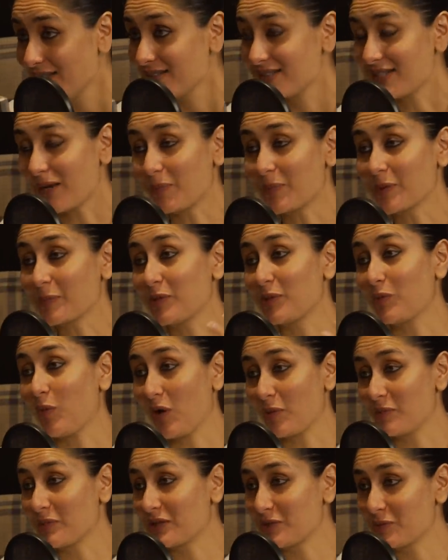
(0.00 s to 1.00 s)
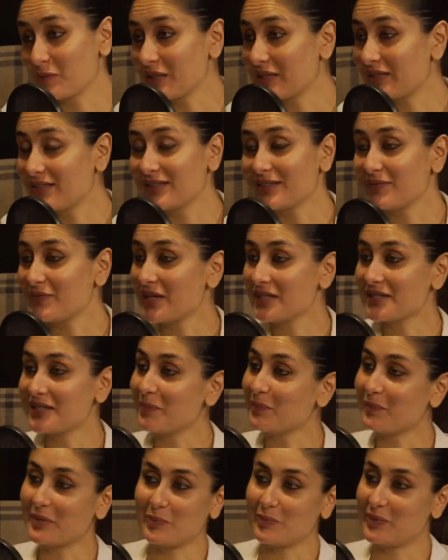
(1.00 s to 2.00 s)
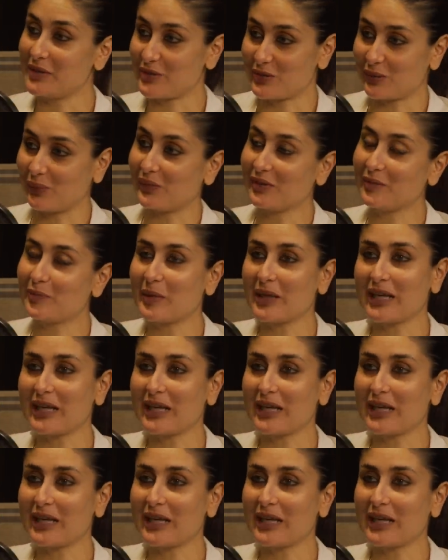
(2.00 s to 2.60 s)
Some people want me to be the diva, some people don't.